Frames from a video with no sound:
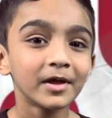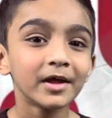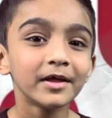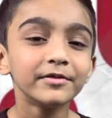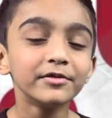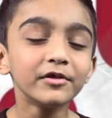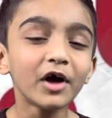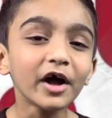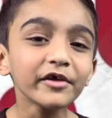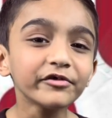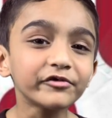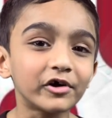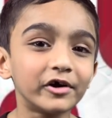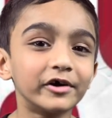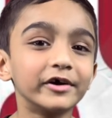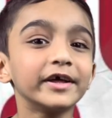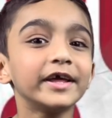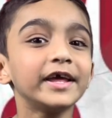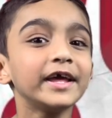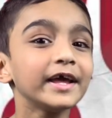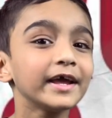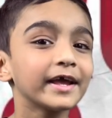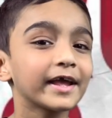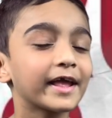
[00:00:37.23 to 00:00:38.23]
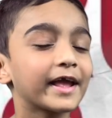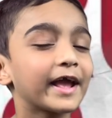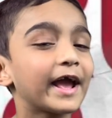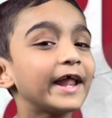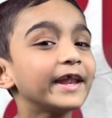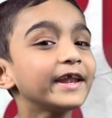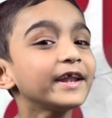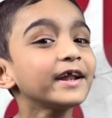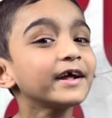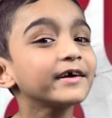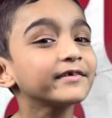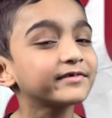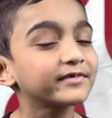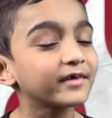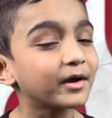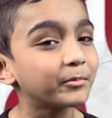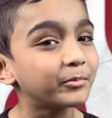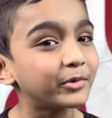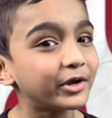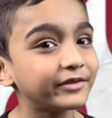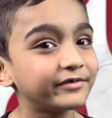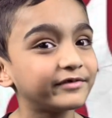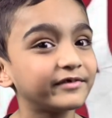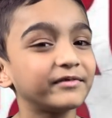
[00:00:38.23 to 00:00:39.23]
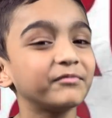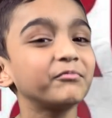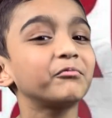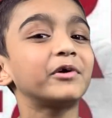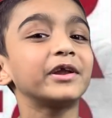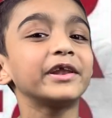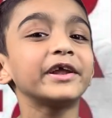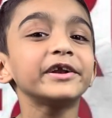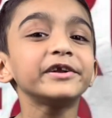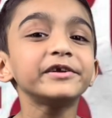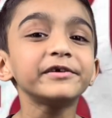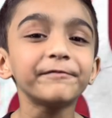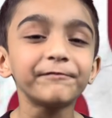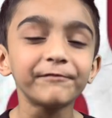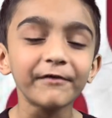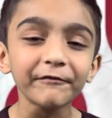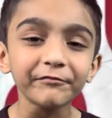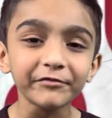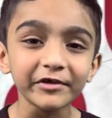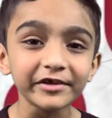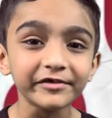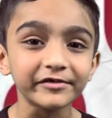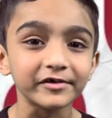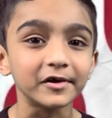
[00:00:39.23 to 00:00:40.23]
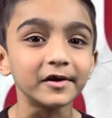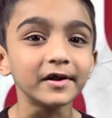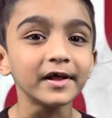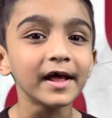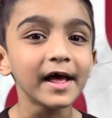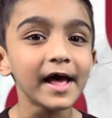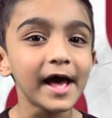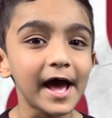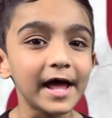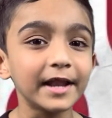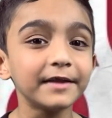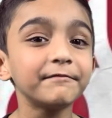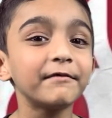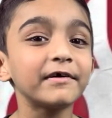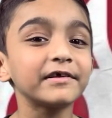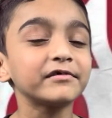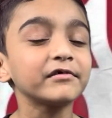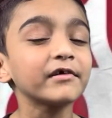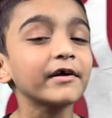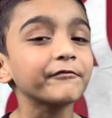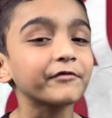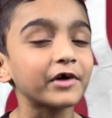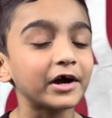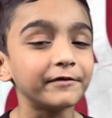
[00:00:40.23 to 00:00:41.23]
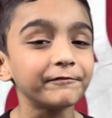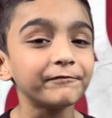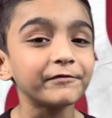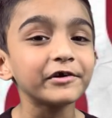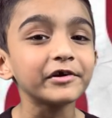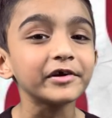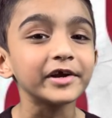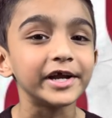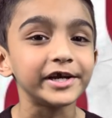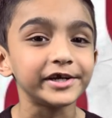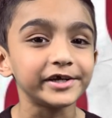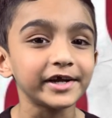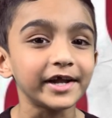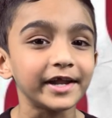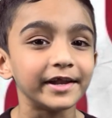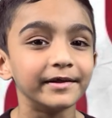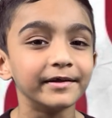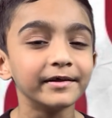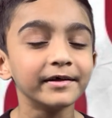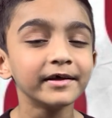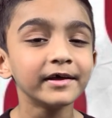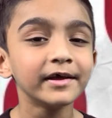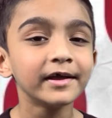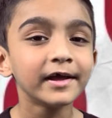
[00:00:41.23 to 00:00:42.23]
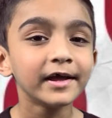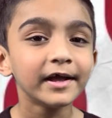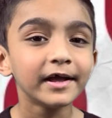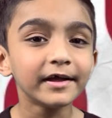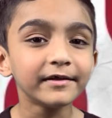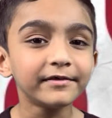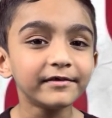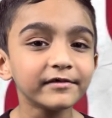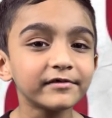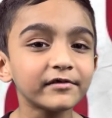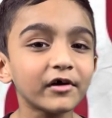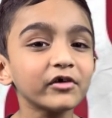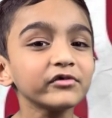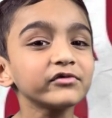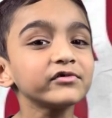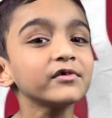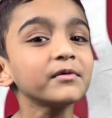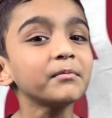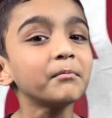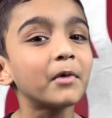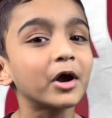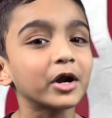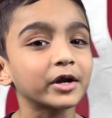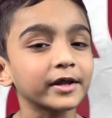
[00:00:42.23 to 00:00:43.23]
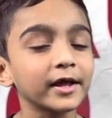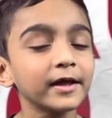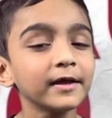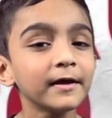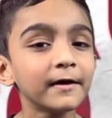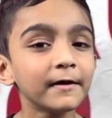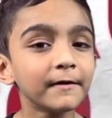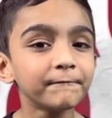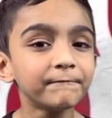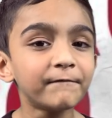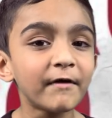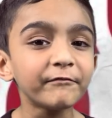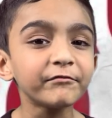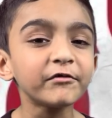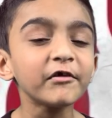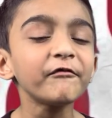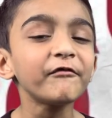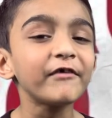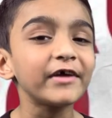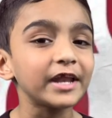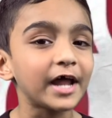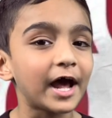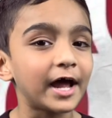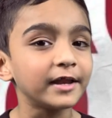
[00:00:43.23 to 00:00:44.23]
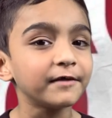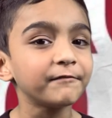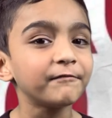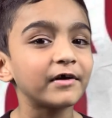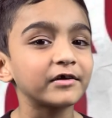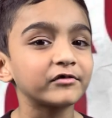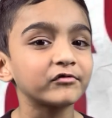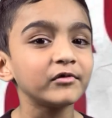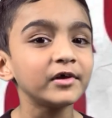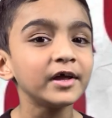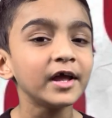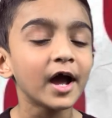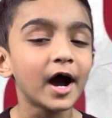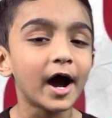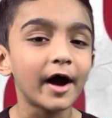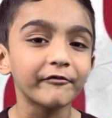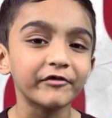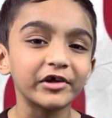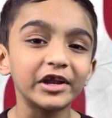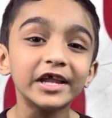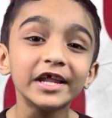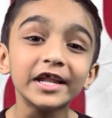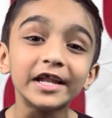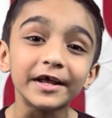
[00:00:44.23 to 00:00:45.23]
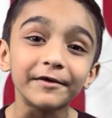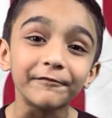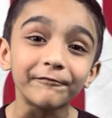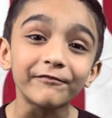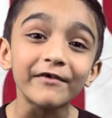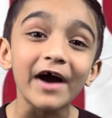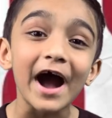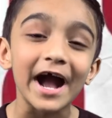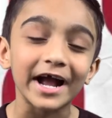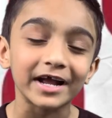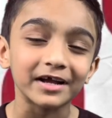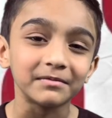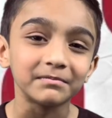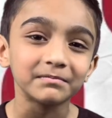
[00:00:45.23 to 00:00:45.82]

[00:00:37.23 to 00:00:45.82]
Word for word: Not only Canada celebrates one hundred fifty-third anniversary of Confederation, it is also marking fifty-fifth anniversary of Canadian flag.